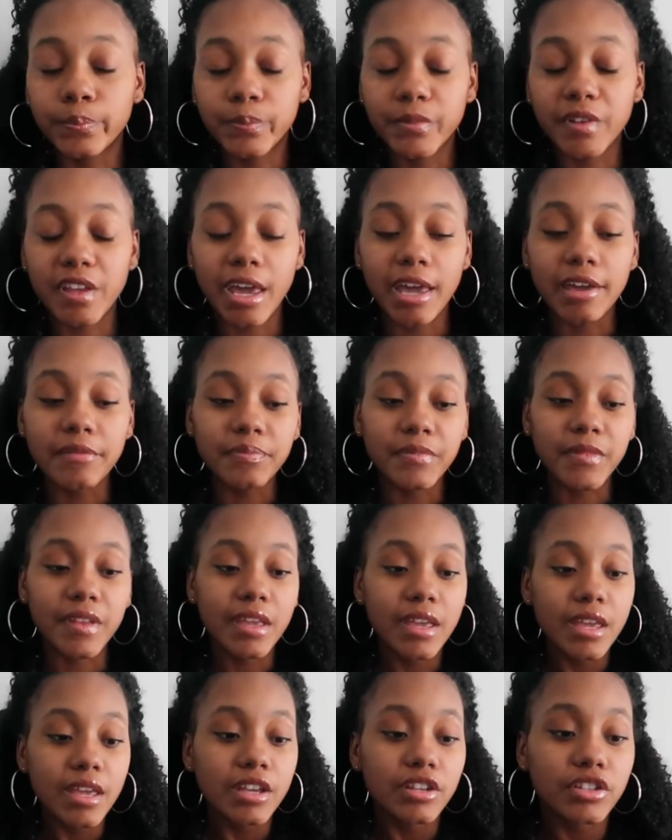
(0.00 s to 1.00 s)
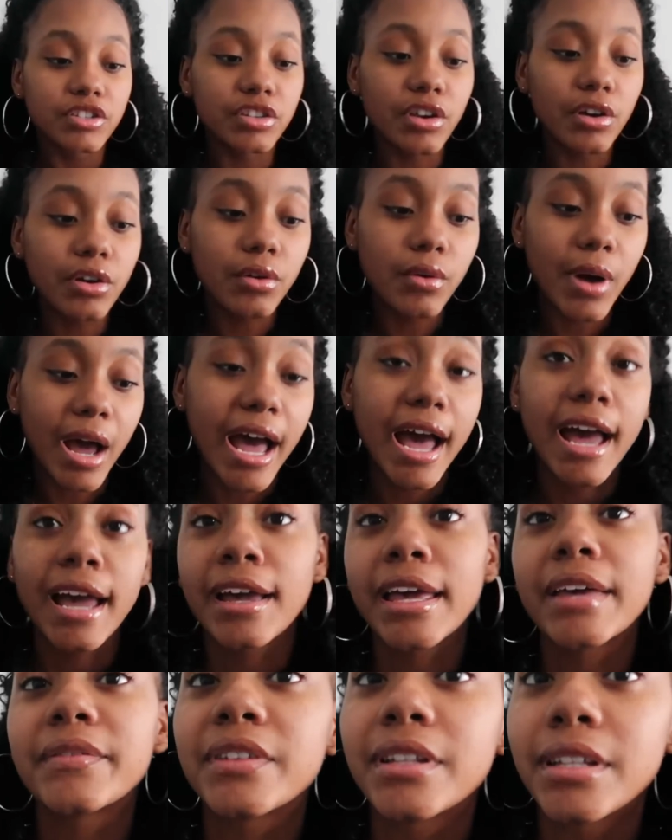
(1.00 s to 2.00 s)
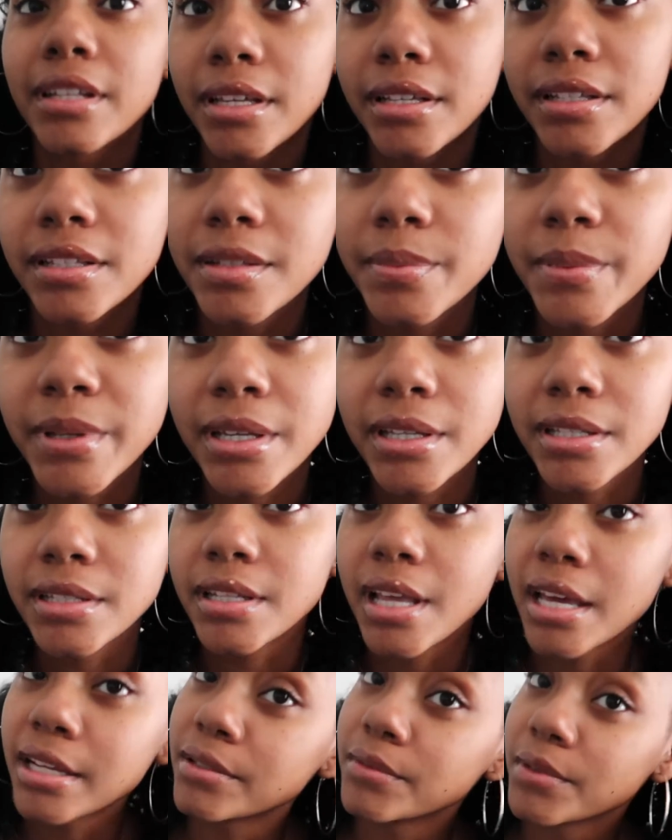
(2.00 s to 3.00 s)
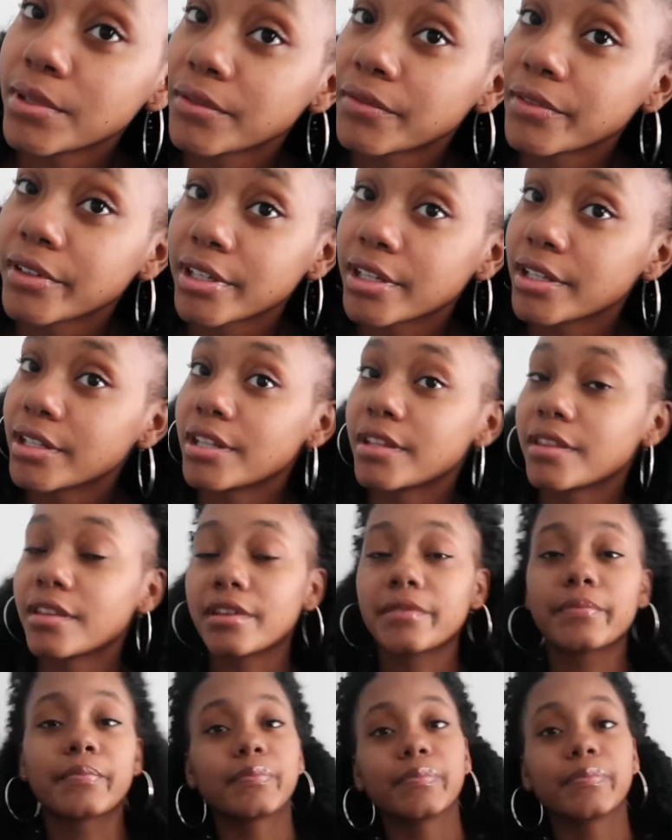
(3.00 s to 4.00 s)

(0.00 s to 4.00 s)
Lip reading: Okay, so I have a list because I didn't want to forget anything.